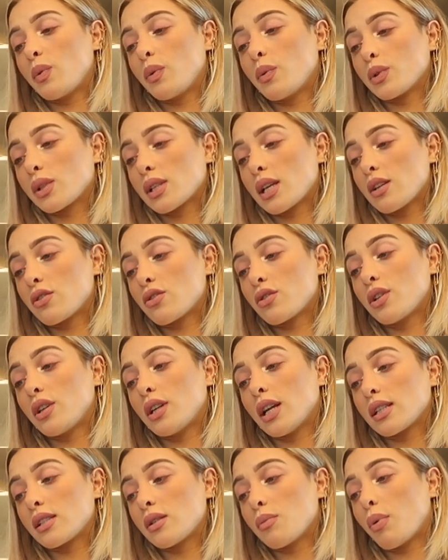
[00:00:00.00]
We will schedule your
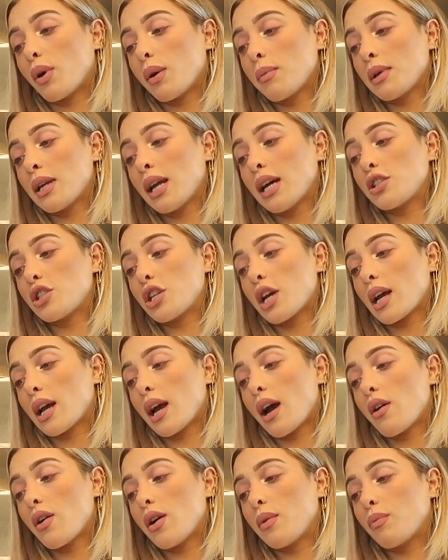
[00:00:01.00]
next appointment at
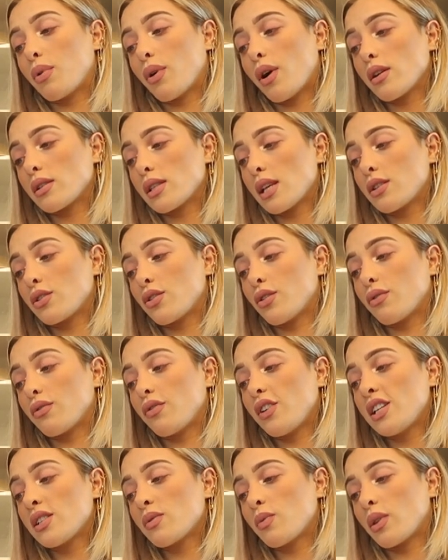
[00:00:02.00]
checkout and process your
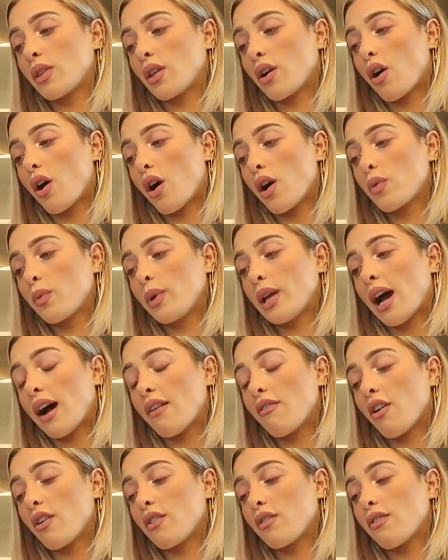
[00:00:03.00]
fees with the card we
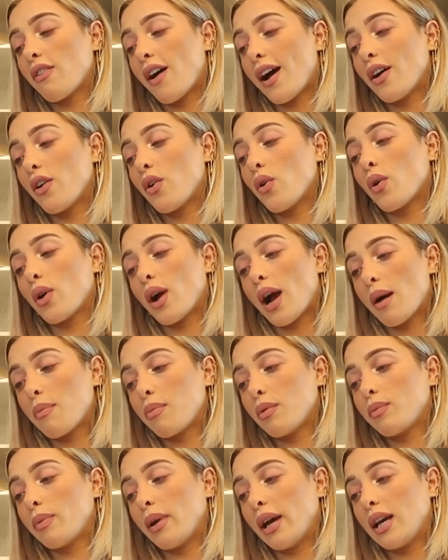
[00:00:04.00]
have on file or
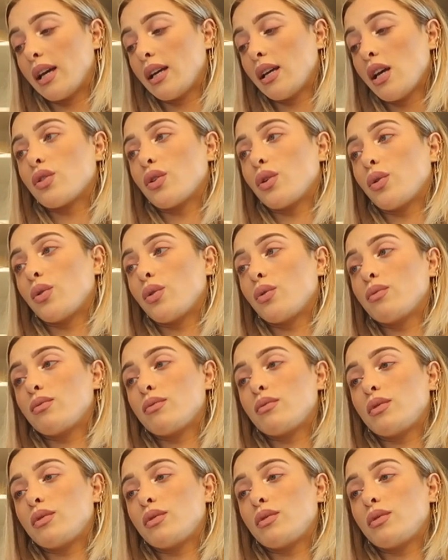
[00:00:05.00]
Apple Pay. So,